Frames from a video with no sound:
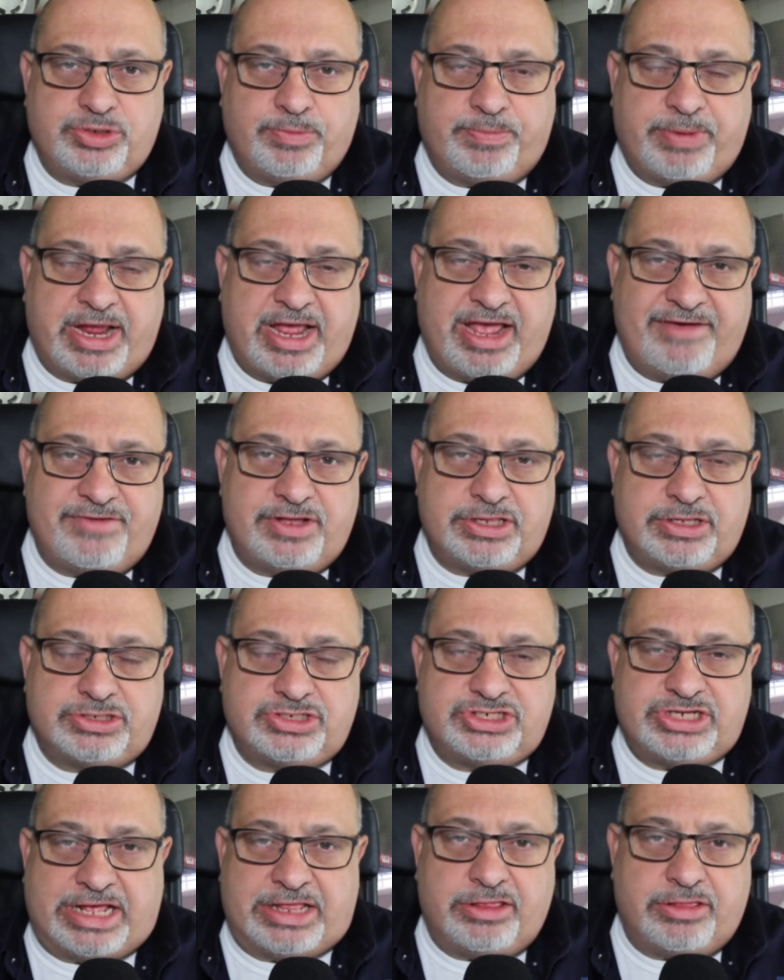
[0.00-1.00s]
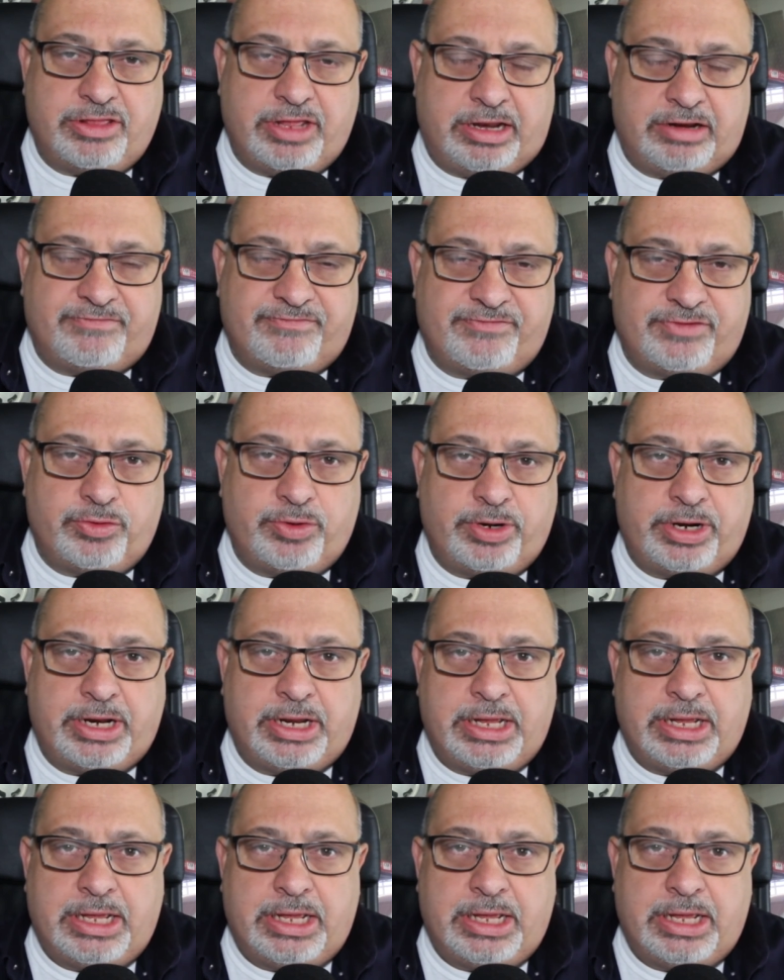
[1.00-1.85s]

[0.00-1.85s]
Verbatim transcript: So by having the synthetic fluid,